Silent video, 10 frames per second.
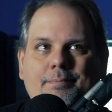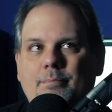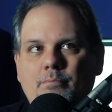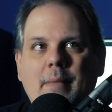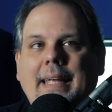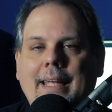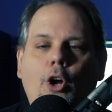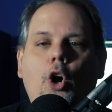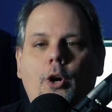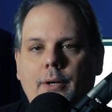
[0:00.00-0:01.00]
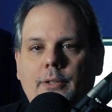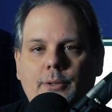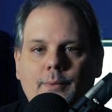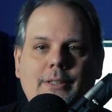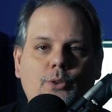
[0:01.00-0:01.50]
make it harder
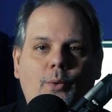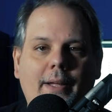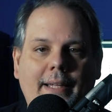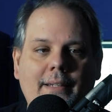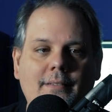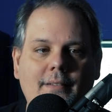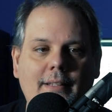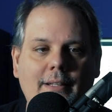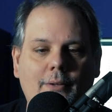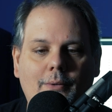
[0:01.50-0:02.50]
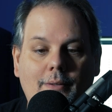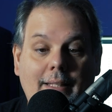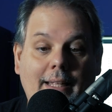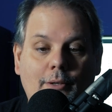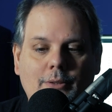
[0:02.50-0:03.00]
to enjoy the
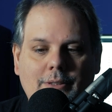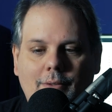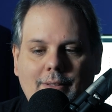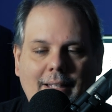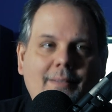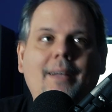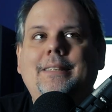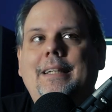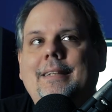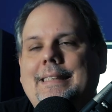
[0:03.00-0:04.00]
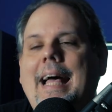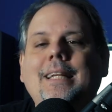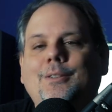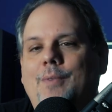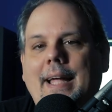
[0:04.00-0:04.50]
end result. It wasn't a
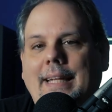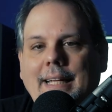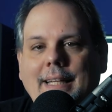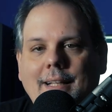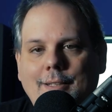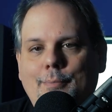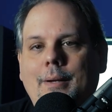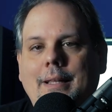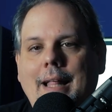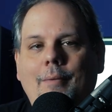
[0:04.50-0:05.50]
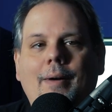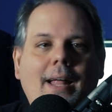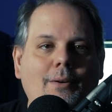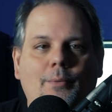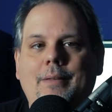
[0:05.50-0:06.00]
satisfying ending. Let's put it that way.
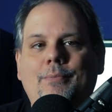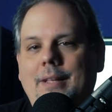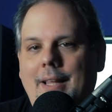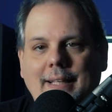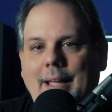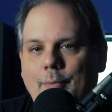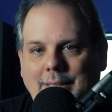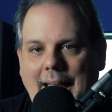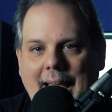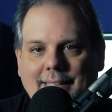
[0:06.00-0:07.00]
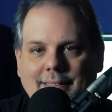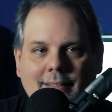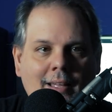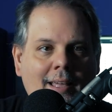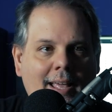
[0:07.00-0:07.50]
I don't really feel like they were taxed.
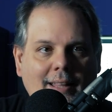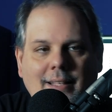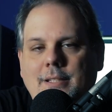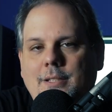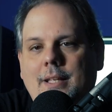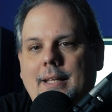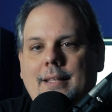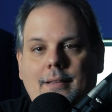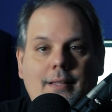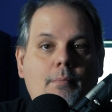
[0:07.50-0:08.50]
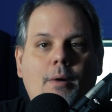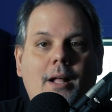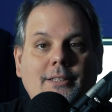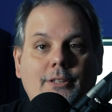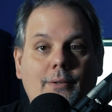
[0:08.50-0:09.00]
And this is like the
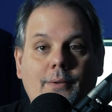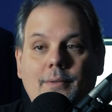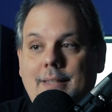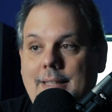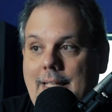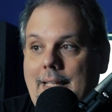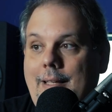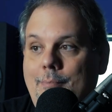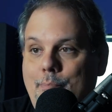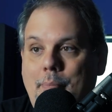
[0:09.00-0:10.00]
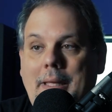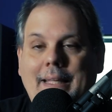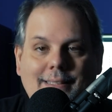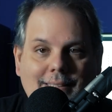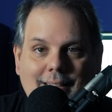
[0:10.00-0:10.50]
monster, the
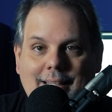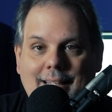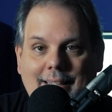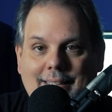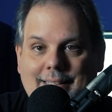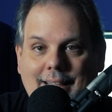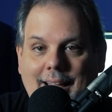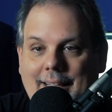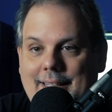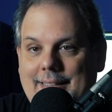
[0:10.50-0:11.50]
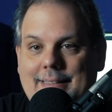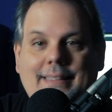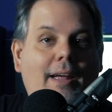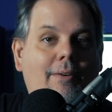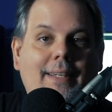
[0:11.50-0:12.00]
beast that is like the
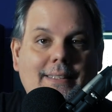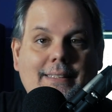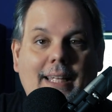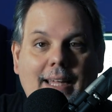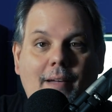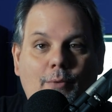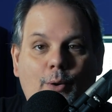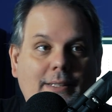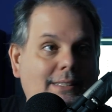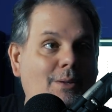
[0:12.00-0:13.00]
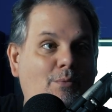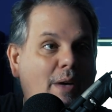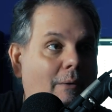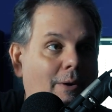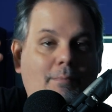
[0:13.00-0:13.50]
scariest thing ever. It's
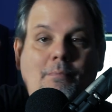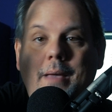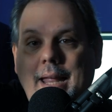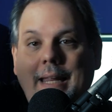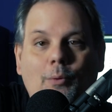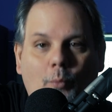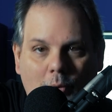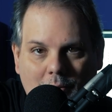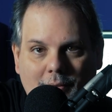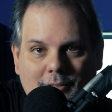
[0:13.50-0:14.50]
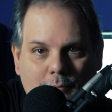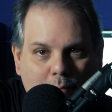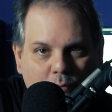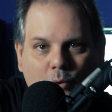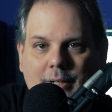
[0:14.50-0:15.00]
devoured many worlds
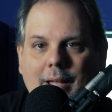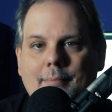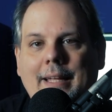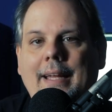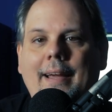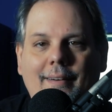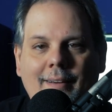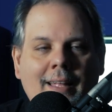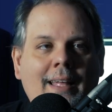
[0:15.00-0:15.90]
before coming here.